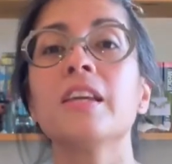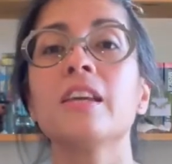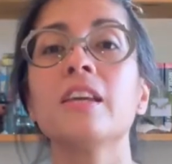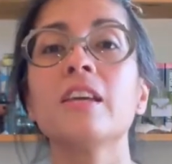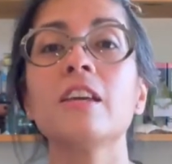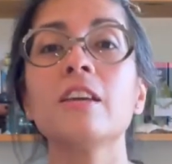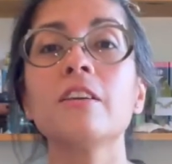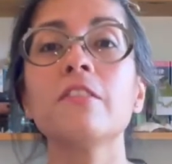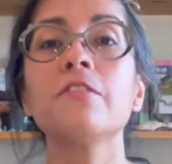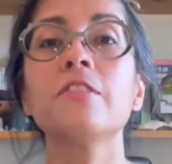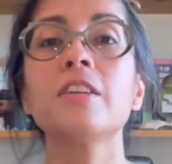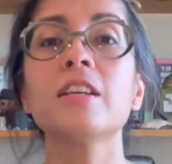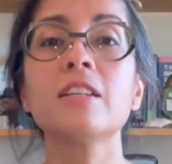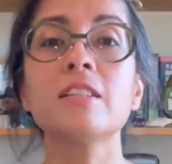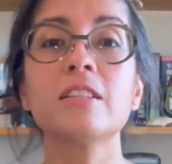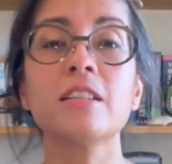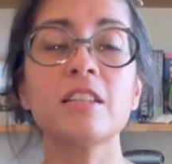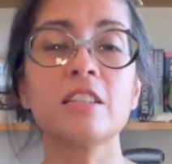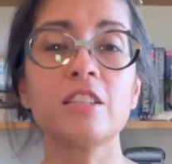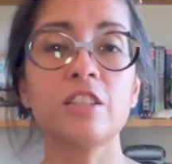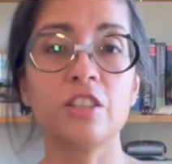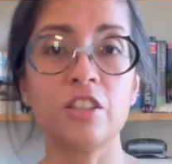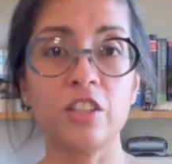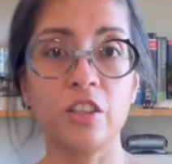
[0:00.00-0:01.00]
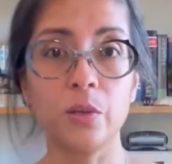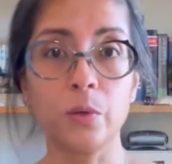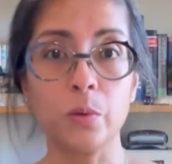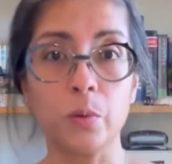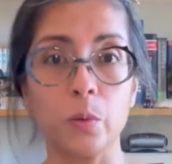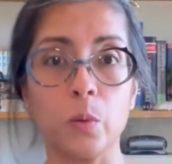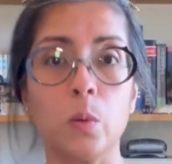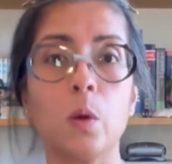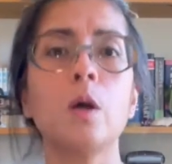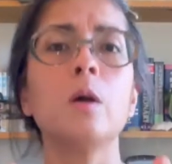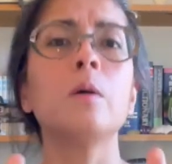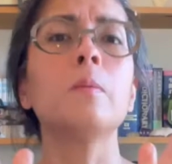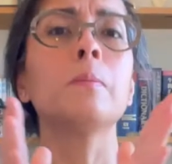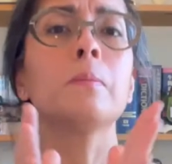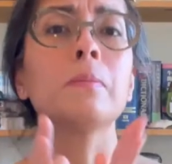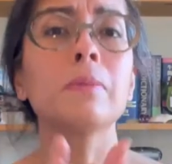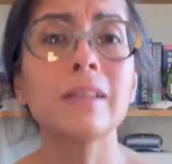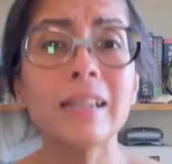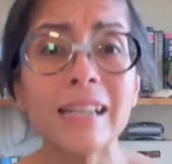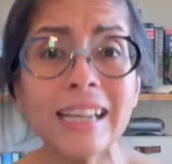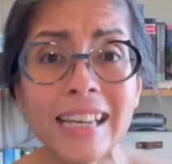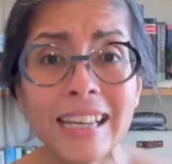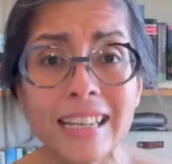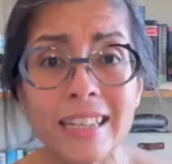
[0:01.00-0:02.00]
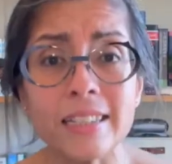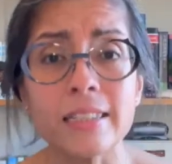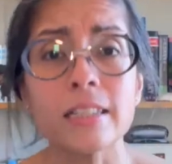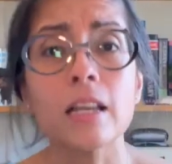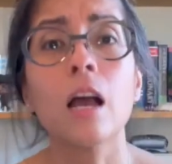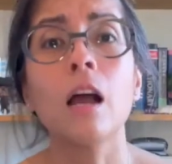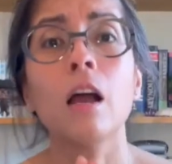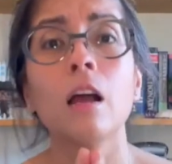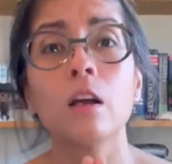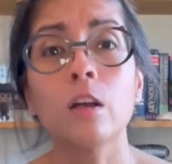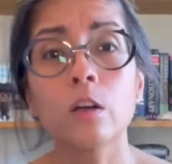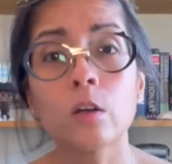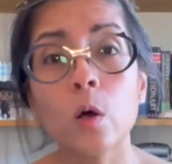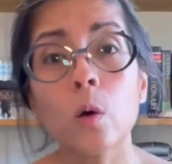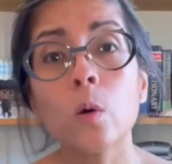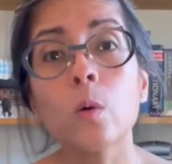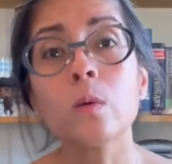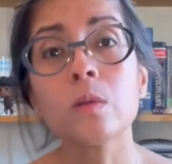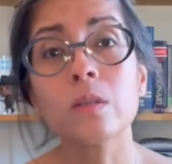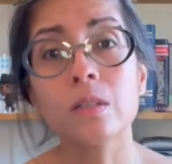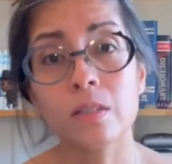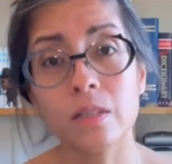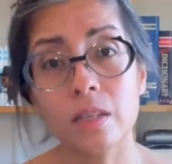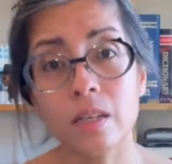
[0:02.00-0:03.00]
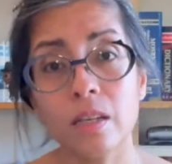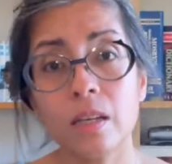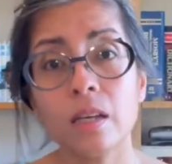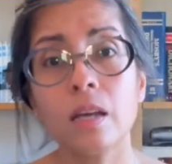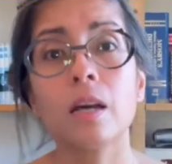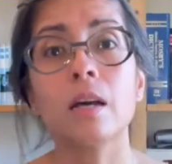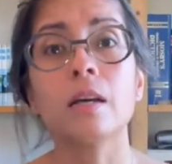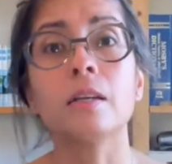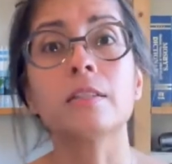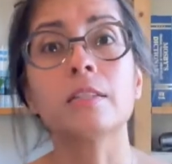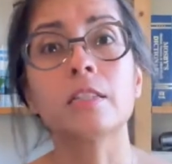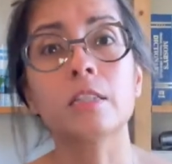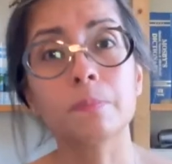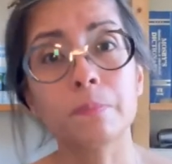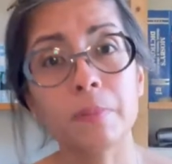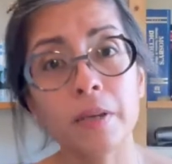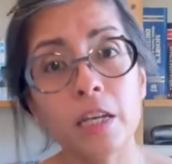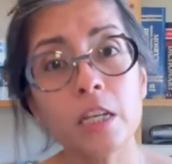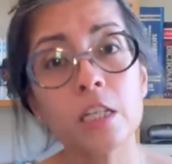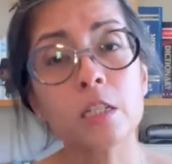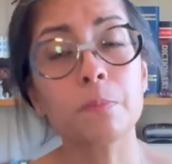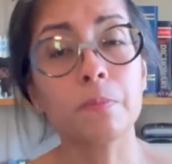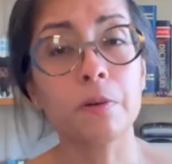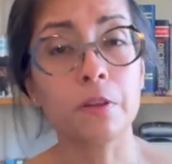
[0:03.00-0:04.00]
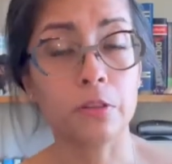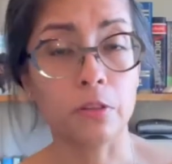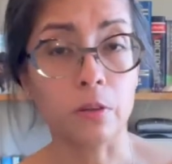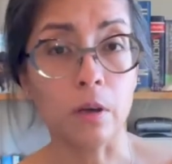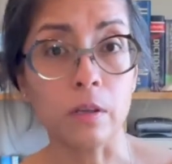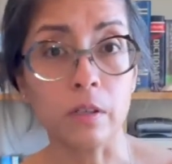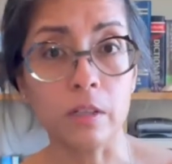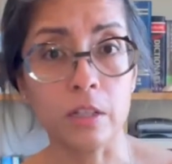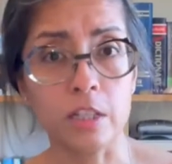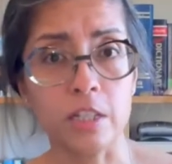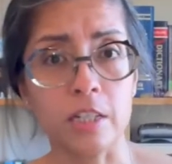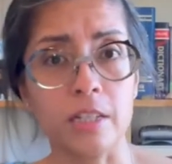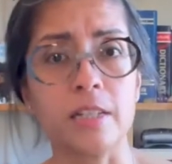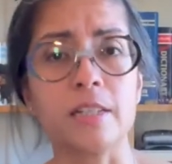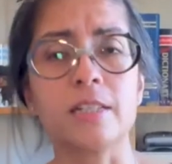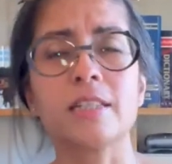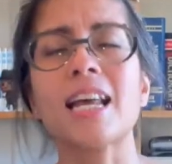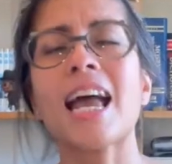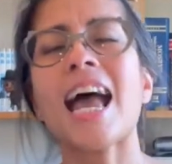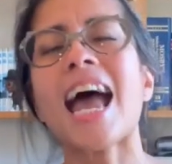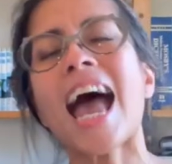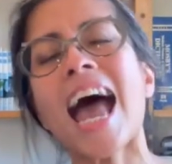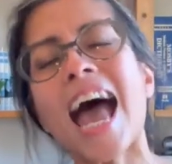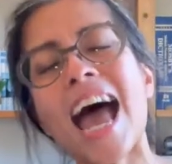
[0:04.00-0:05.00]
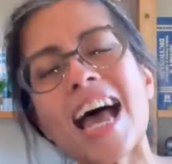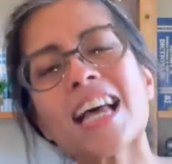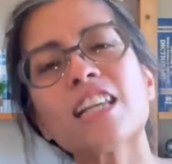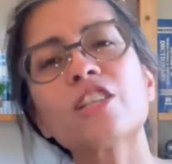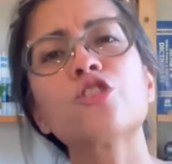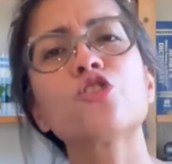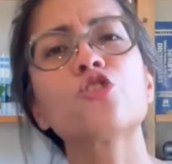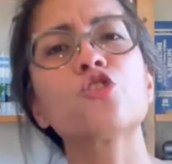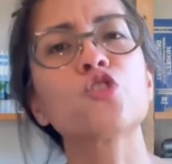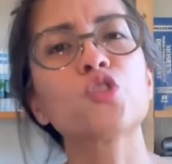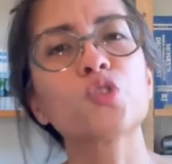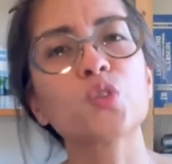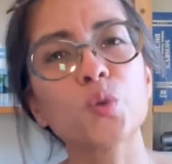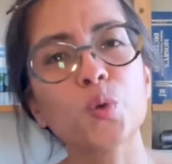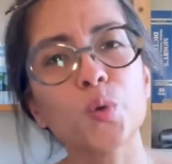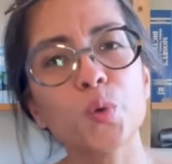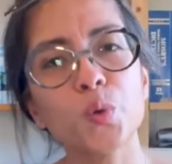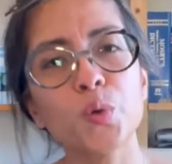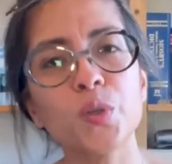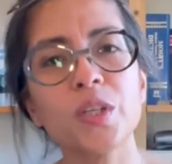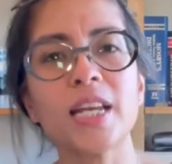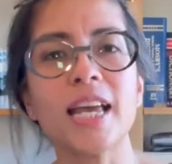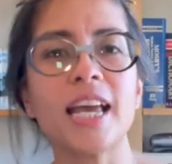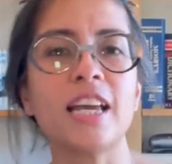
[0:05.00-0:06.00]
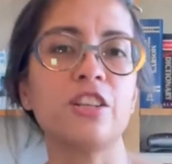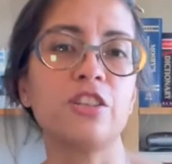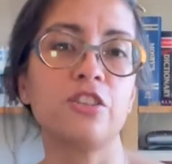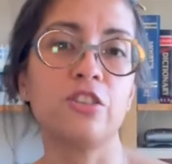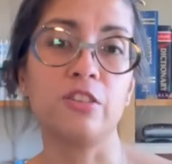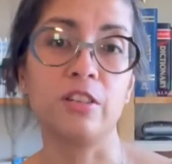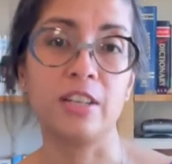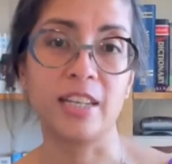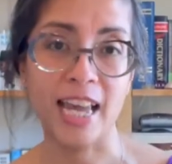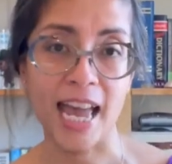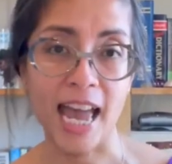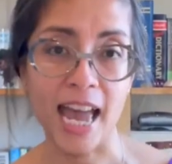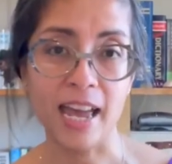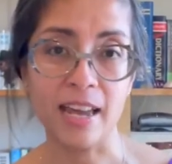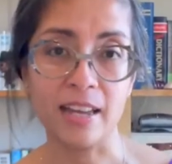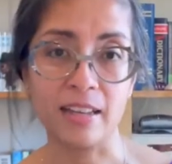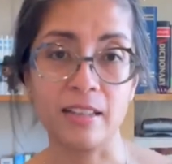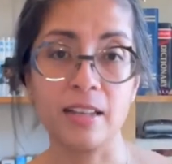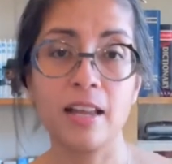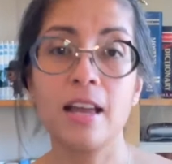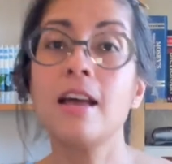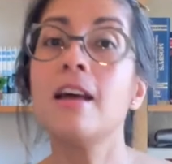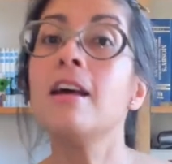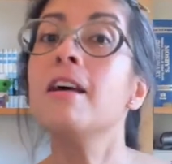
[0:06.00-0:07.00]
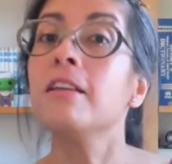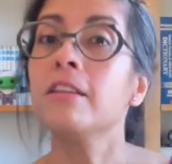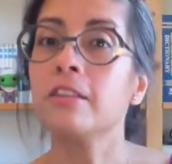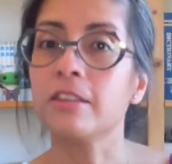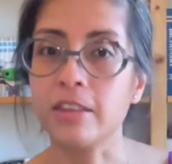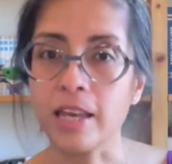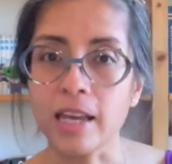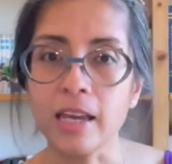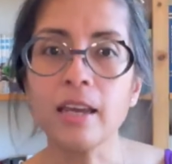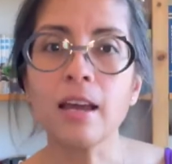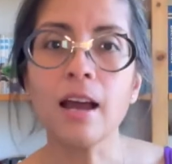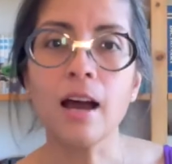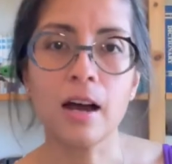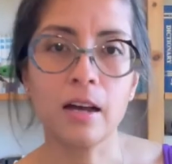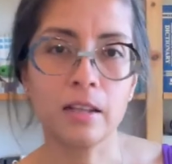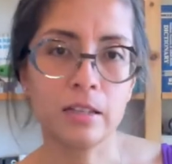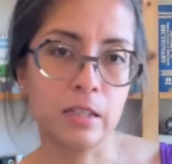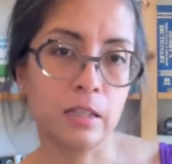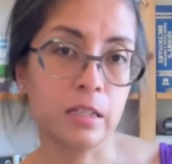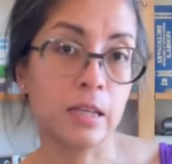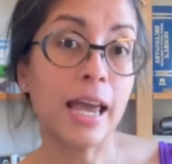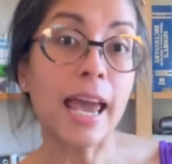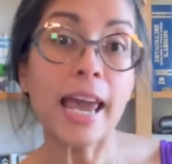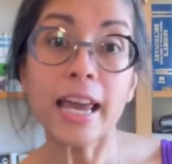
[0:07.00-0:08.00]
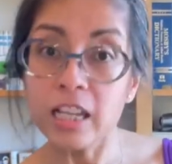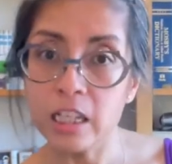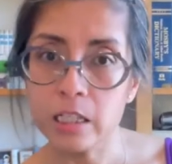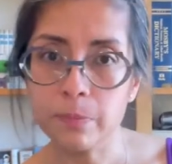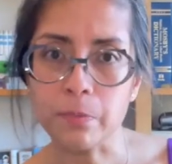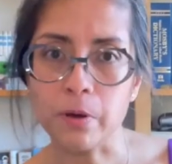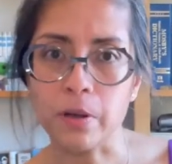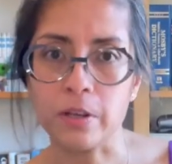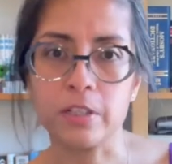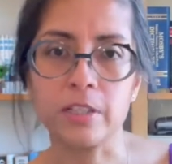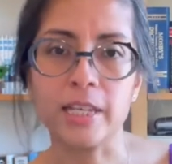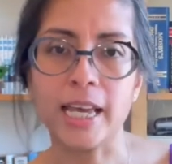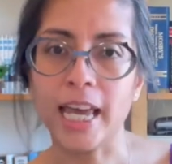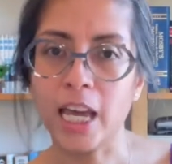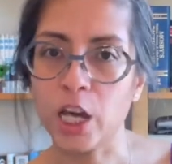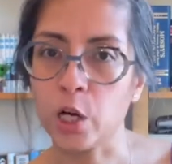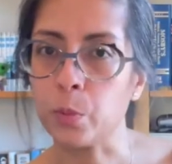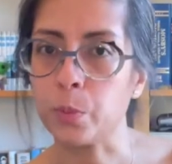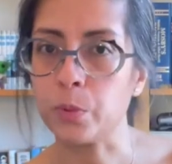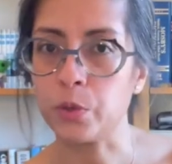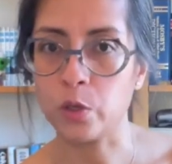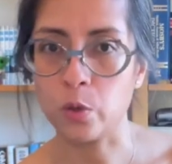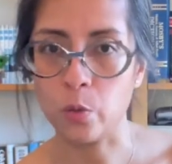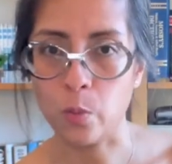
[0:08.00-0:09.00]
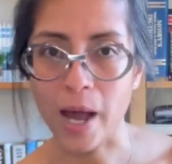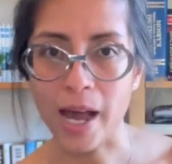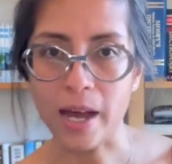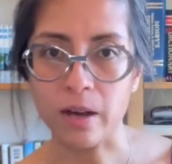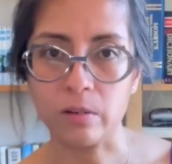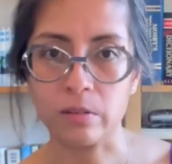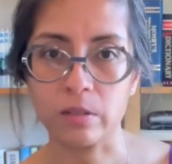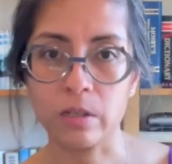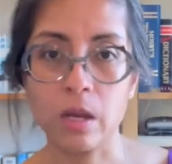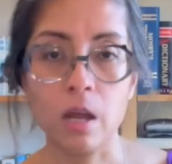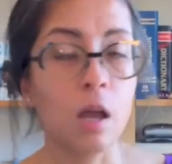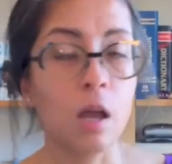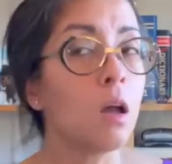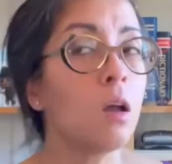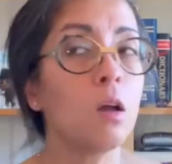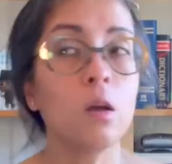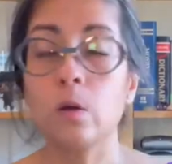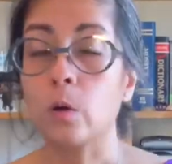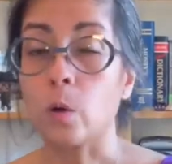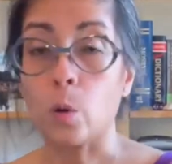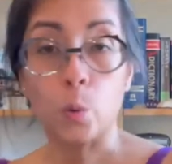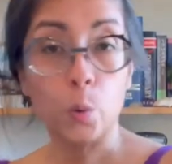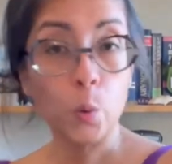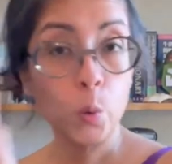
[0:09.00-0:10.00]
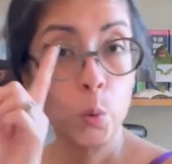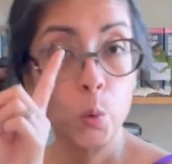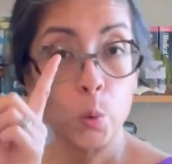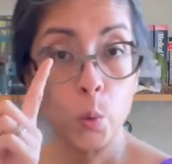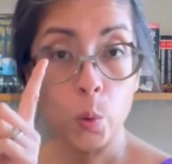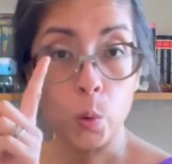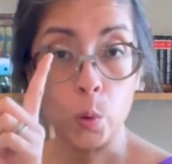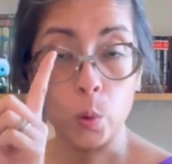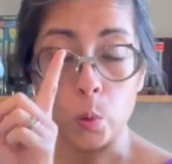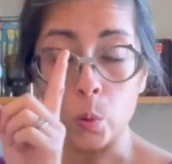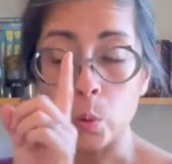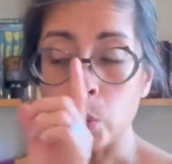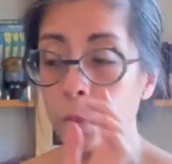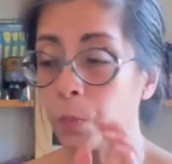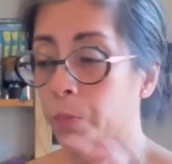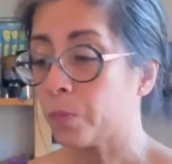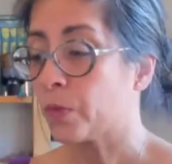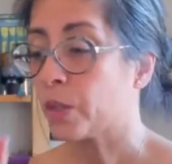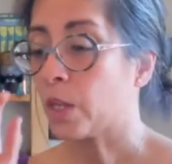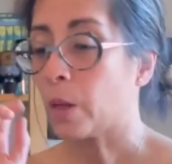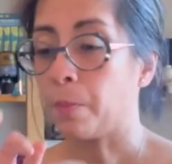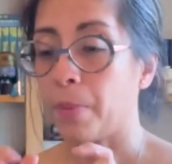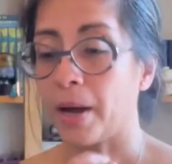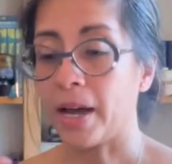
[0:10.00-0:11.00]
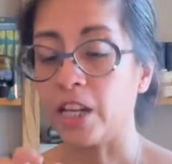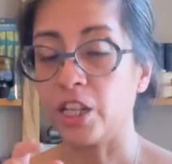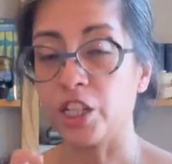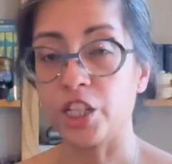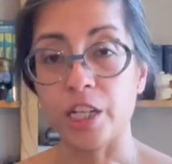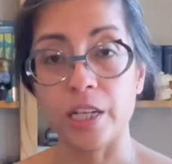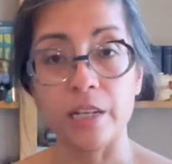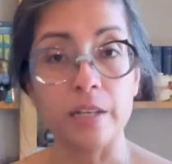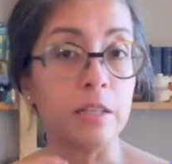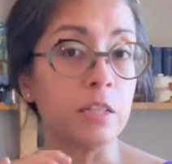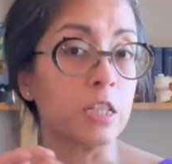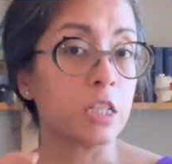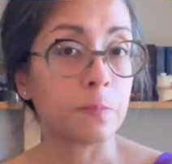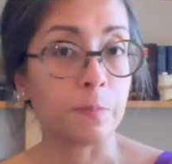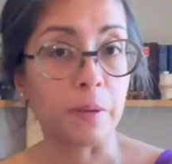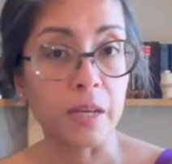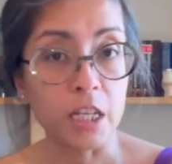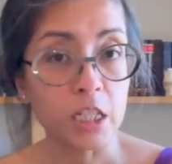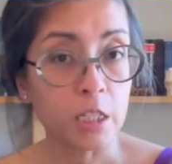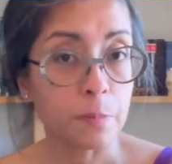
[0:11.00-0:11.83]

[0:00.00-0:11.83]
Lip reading: If this is you, please go see a speech pathologist as soon as you can. They are the experts to help you out. Go to Google, punch in speech